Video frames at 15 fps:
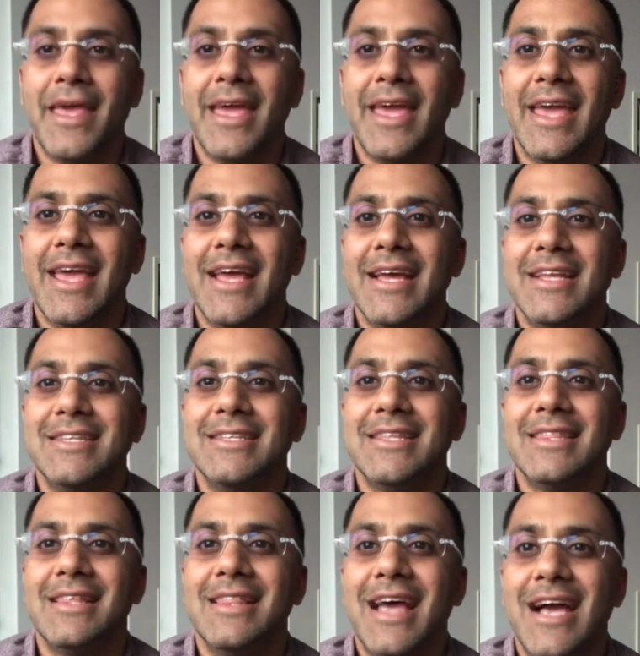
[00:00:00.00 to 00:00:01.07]
And
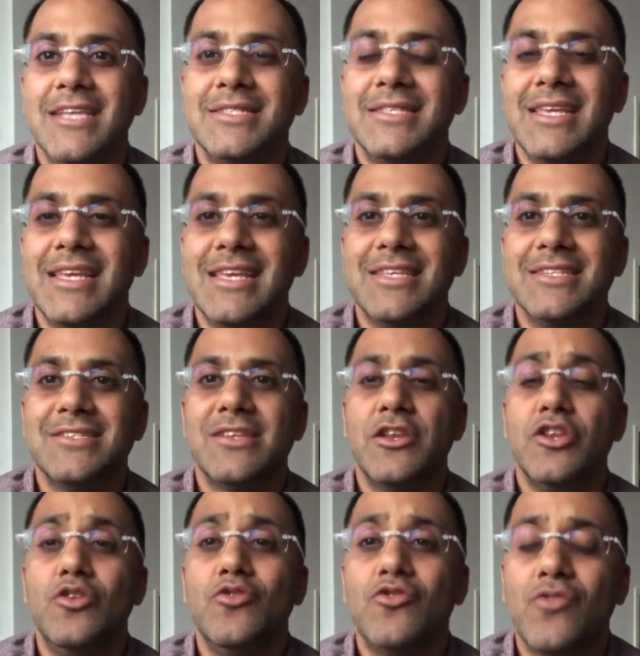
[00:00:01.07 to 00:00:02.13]
the last thing is
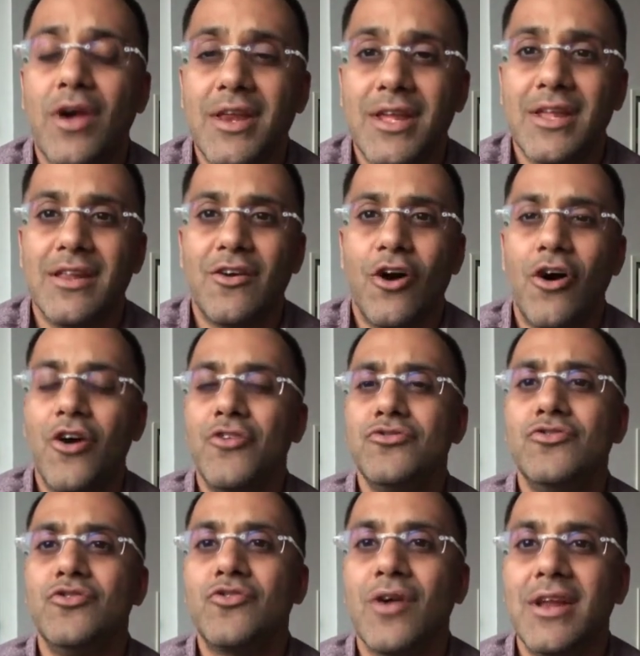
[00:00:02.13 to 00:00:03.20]
new credit. All
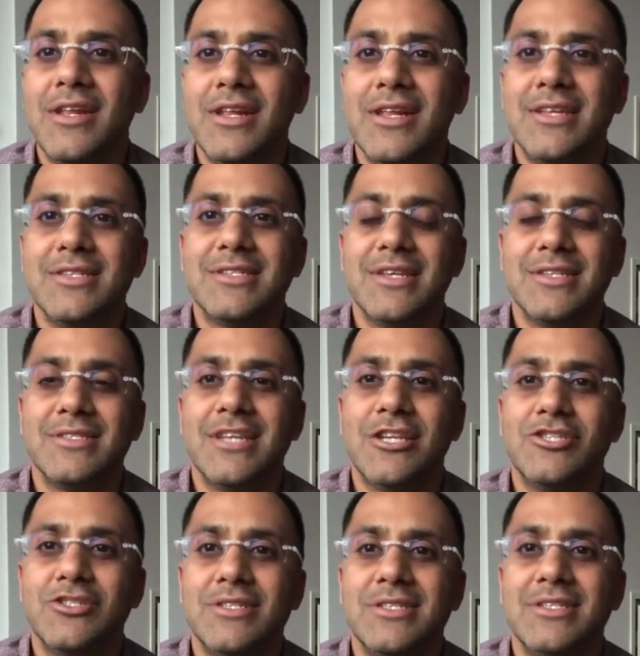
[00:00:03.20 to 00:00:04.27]
new credit is
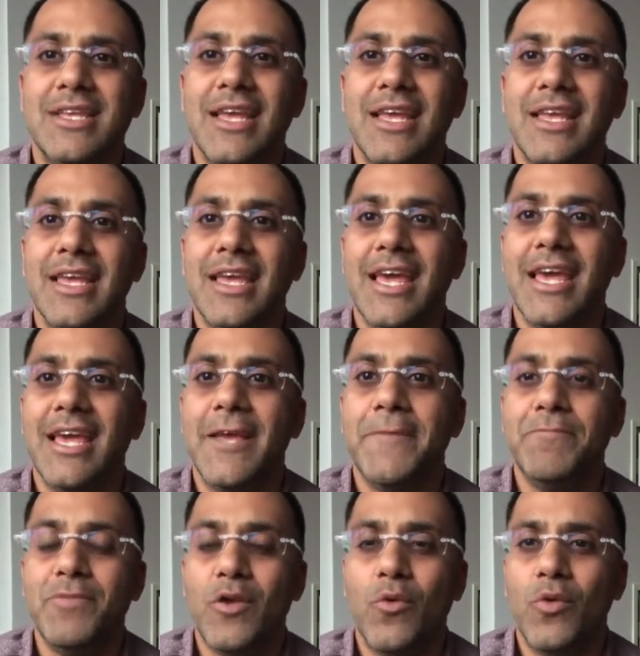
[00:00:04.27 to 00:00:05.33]
essentially saying, hey,
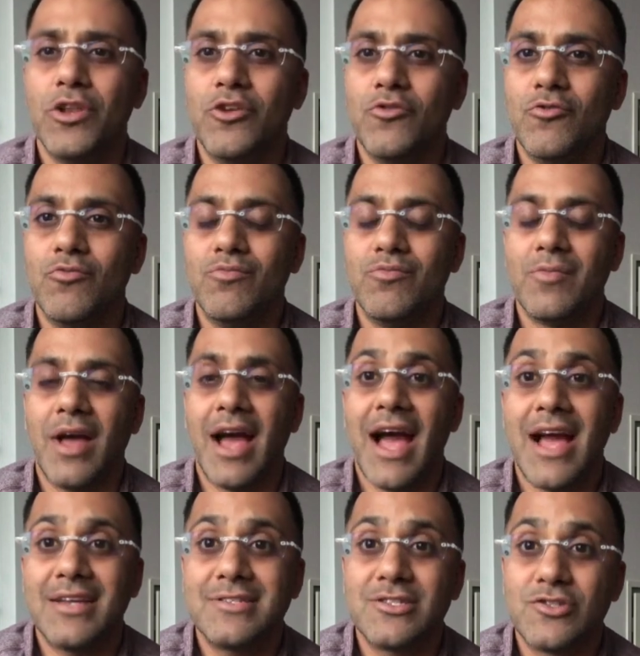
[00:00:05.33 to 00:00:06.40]
when you
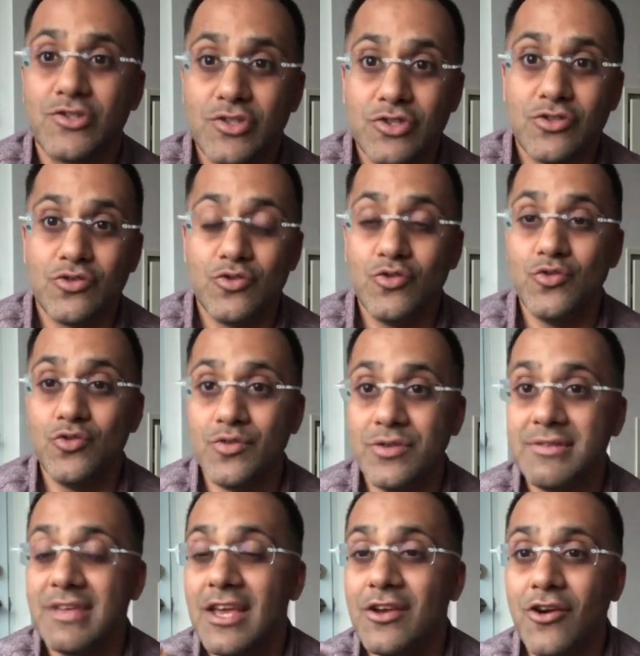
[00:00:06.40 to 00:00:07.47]
asked to
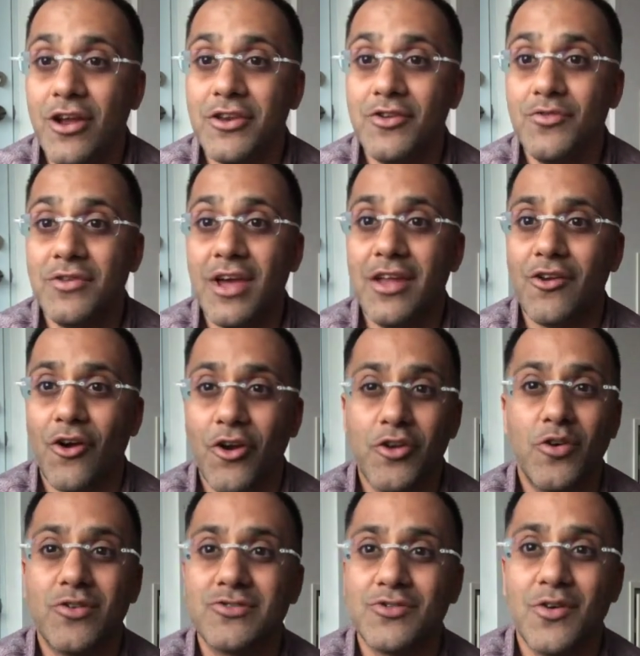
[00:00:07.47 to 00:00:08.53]
take on new debt, are you
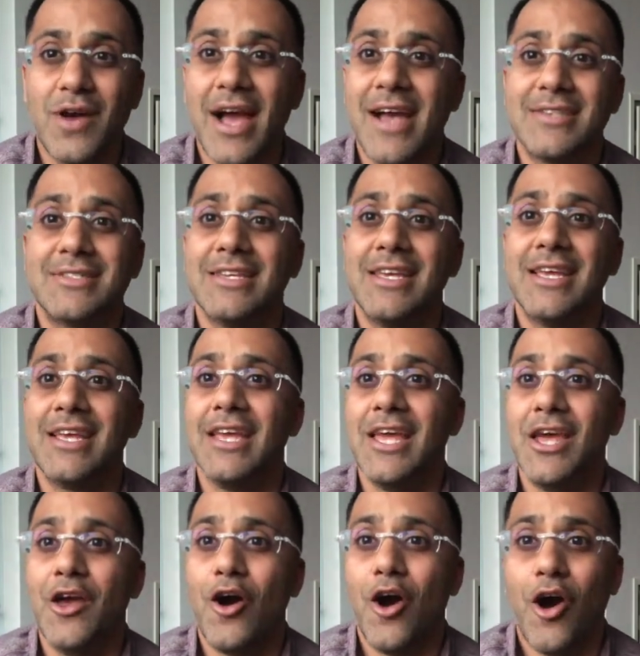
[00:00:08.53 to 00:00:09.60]
also asking
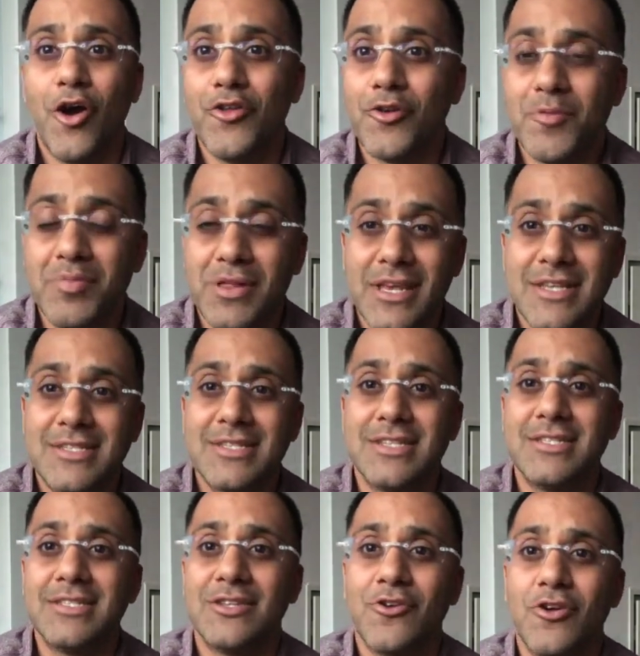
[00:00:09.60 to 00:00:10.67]
other
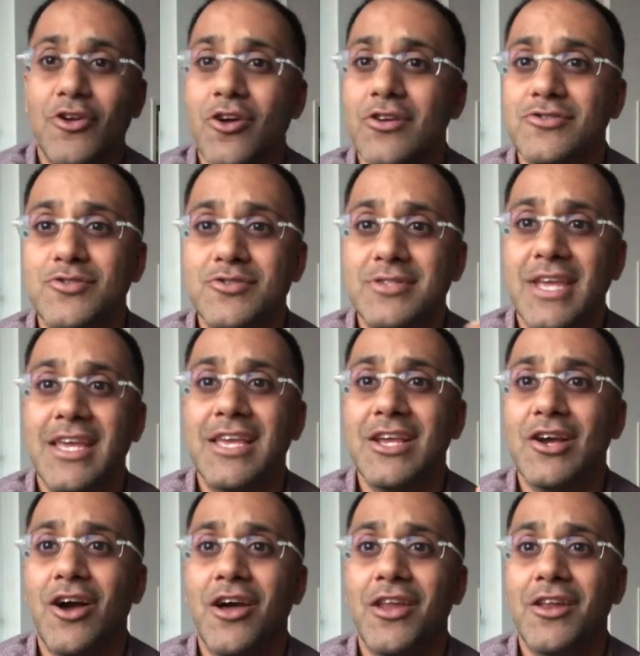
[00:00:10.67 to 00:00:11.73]
places and are you also taking
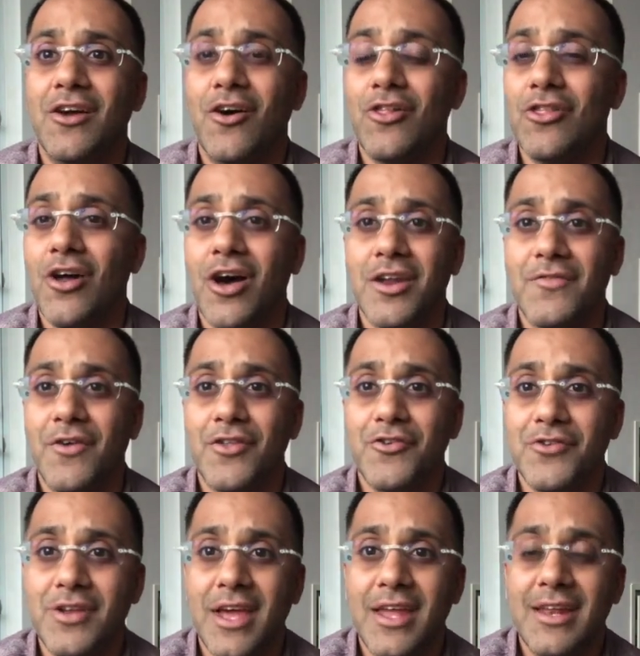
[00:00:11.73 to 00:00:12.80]
on a lot of other
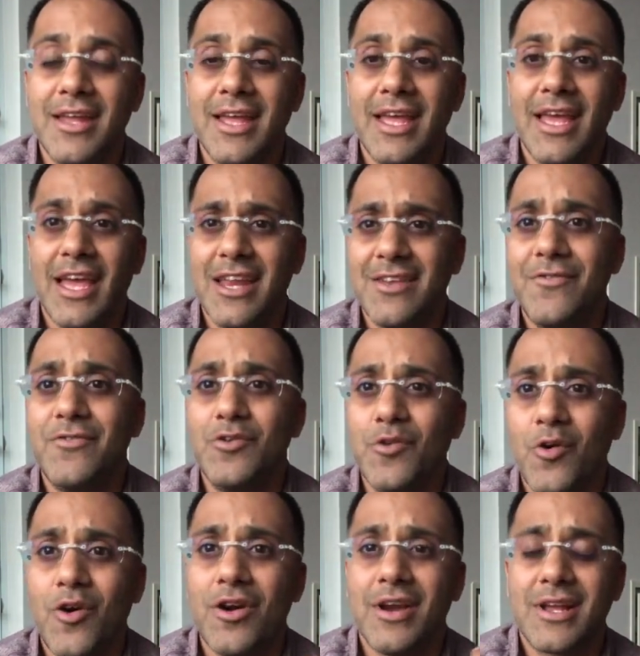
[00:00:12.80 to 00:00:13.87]
debt? And if you
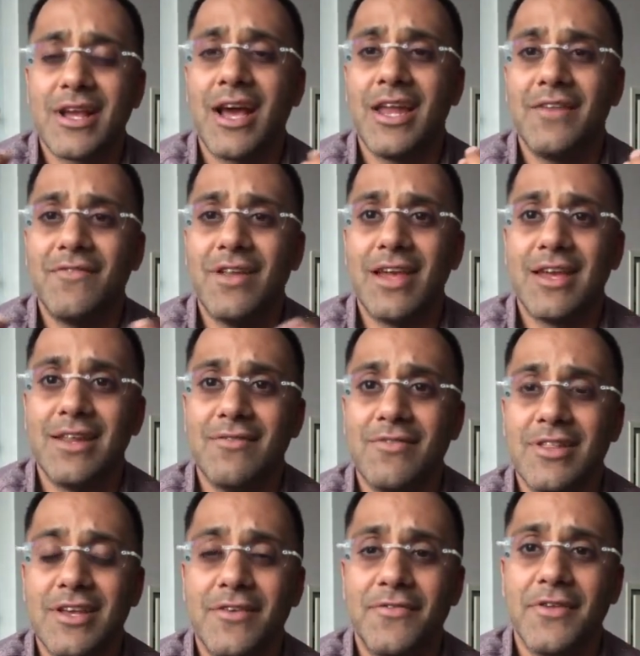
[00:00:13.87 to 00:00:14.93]
are, it kind of
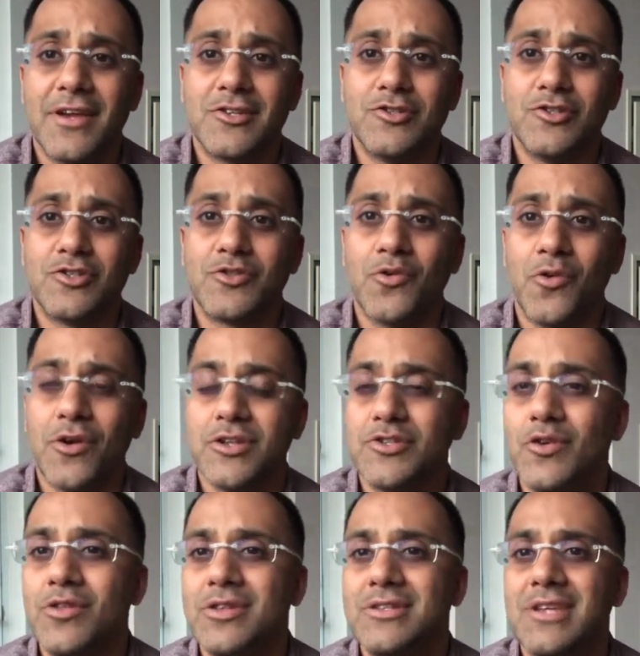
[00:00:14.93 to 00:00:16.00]
negatively affects your score. It's
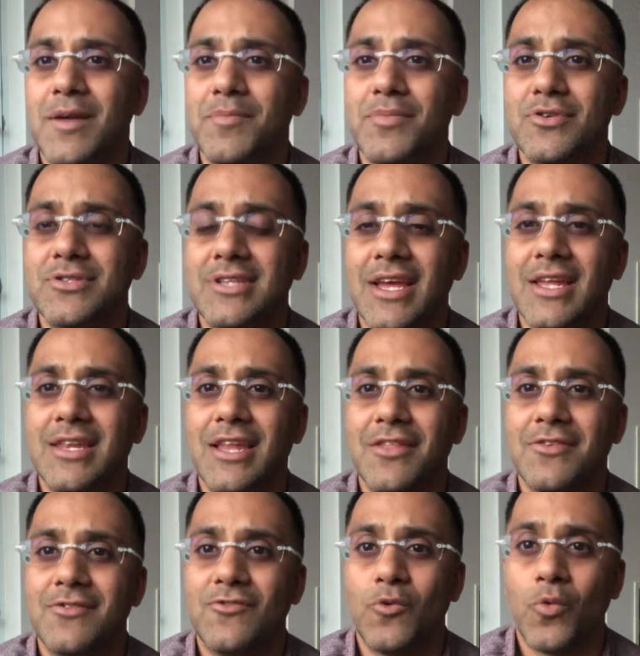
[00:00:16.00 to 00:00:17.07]
only 10%,
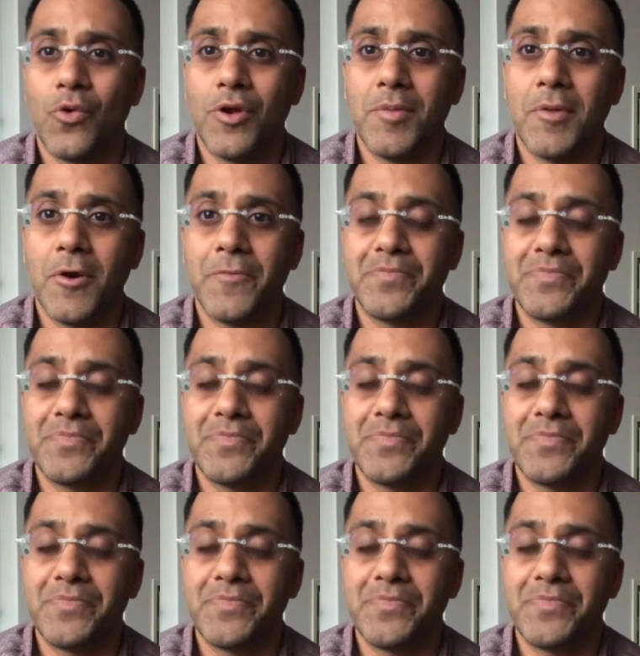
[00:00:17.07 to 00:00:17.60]
nothing to worry about.